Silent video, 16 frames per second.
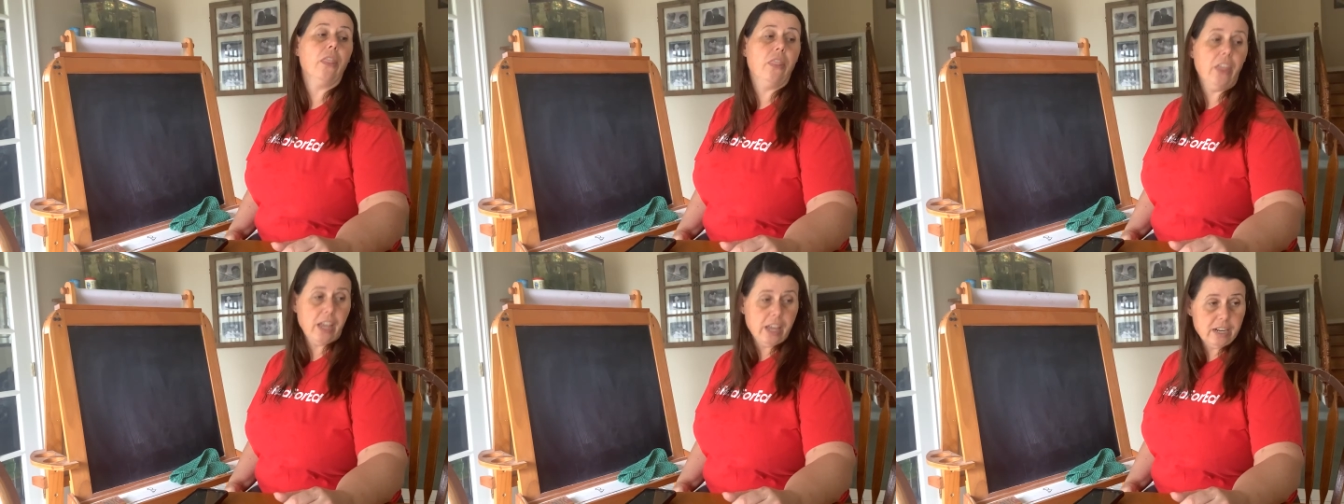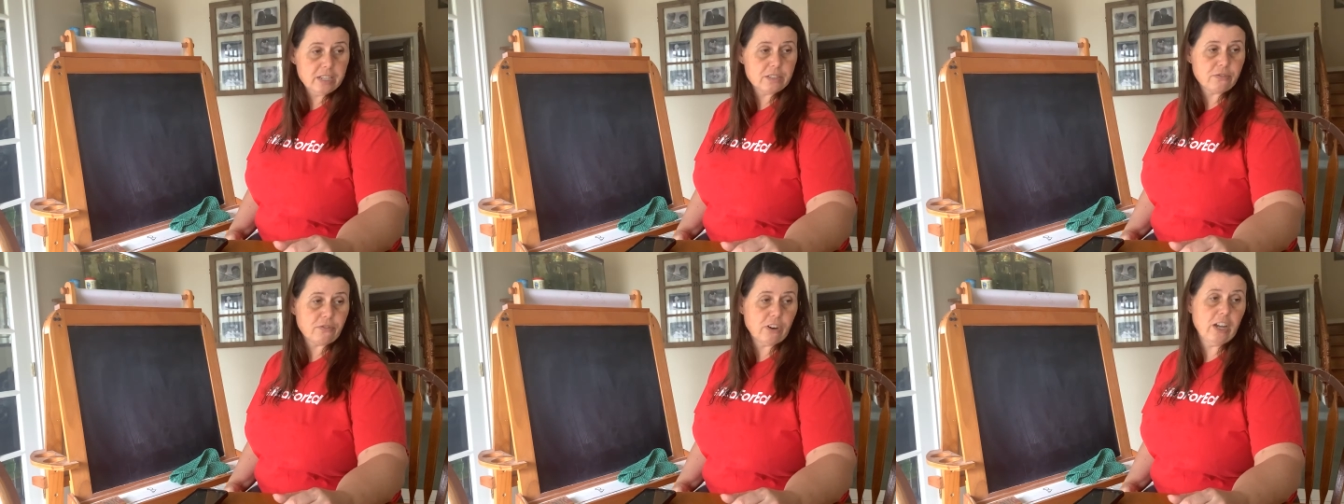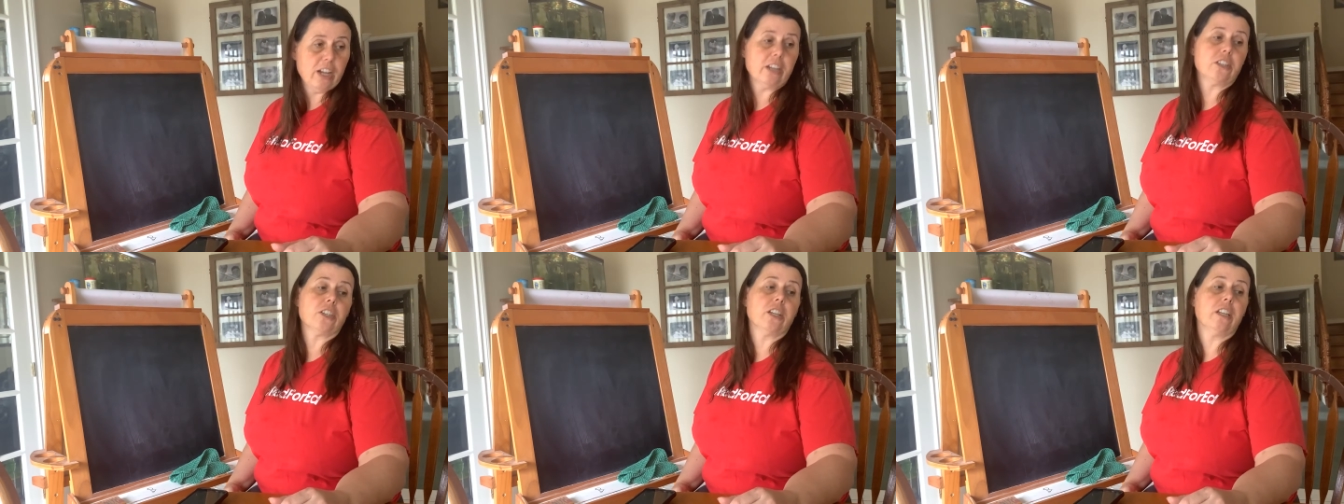then as a
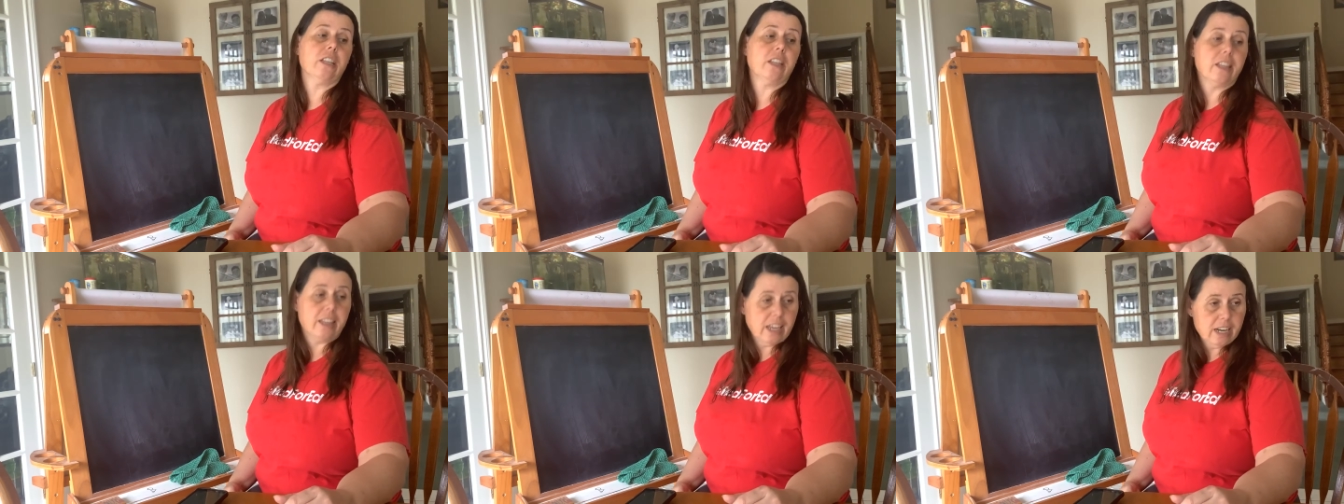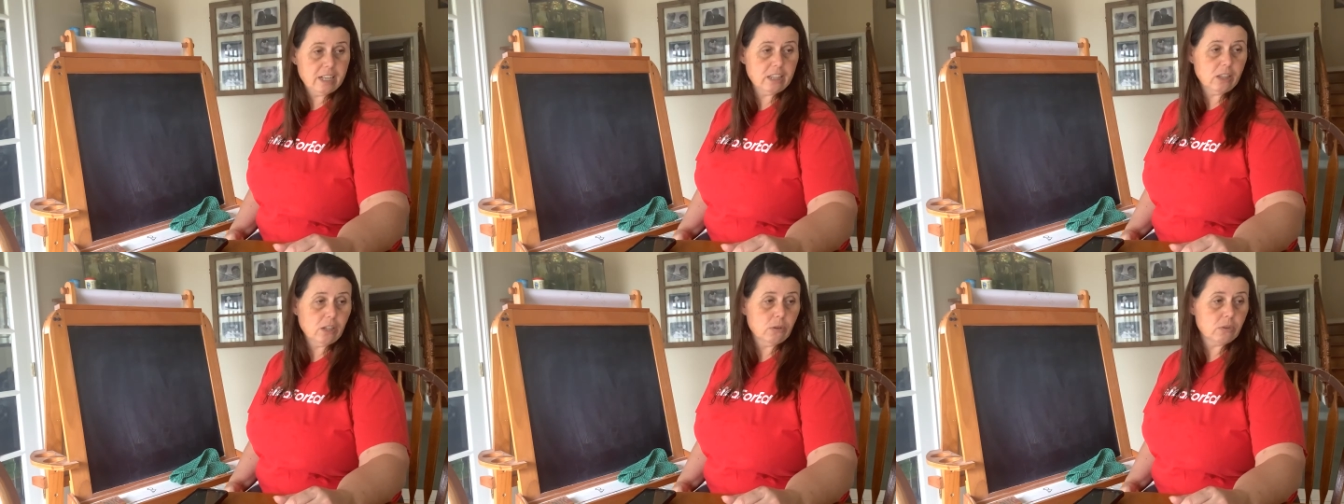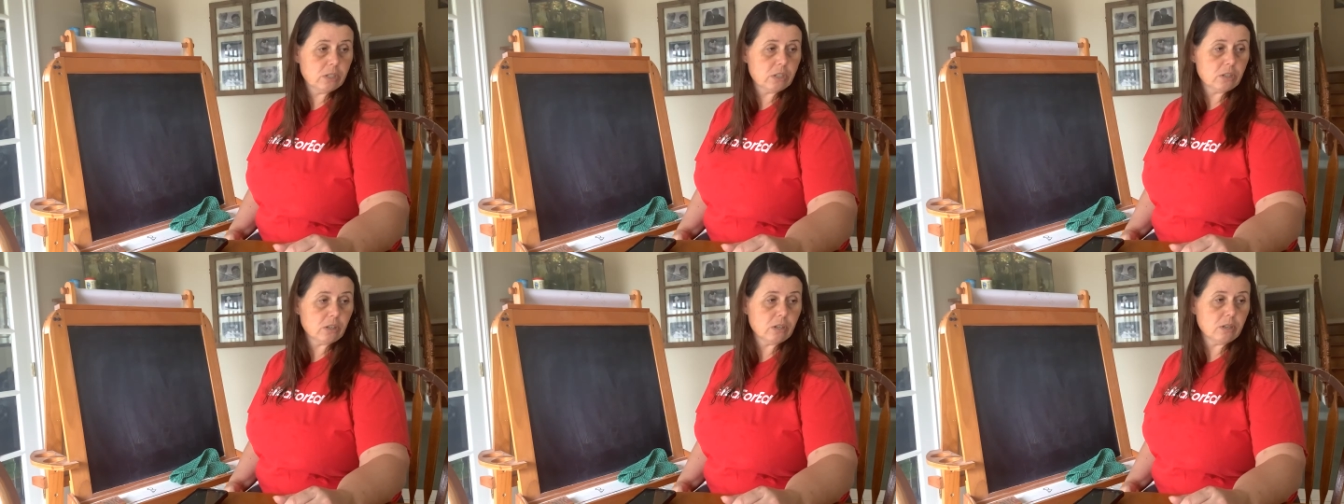fraction, then in
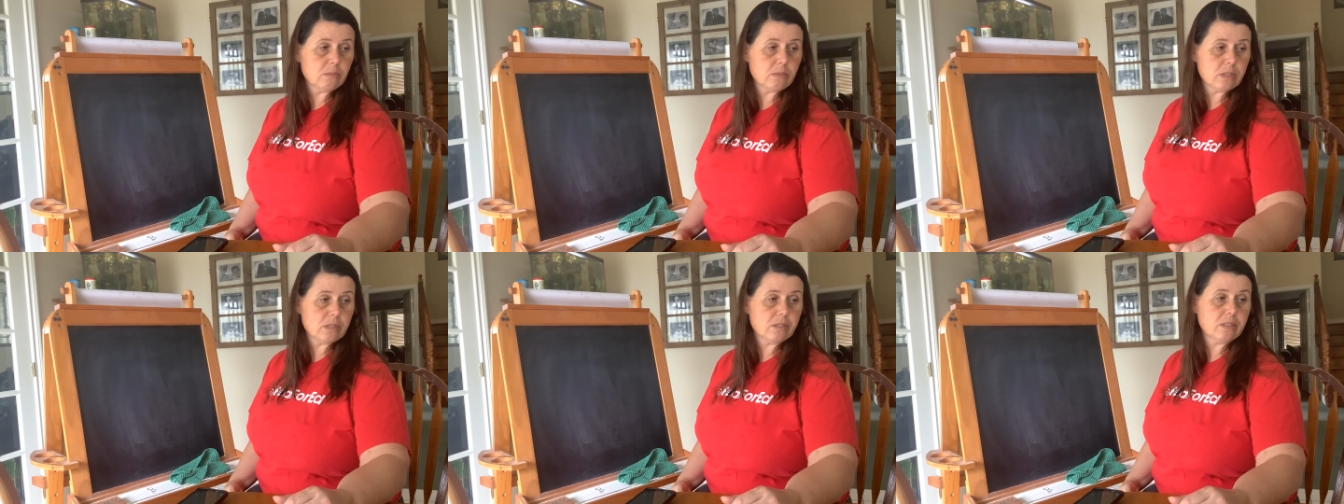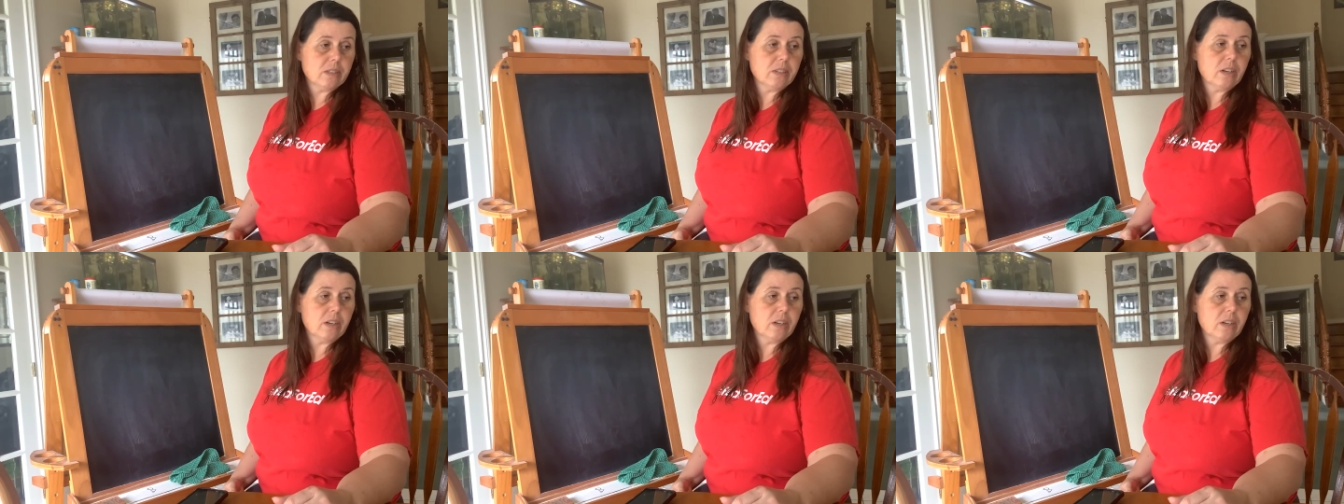lowest terms.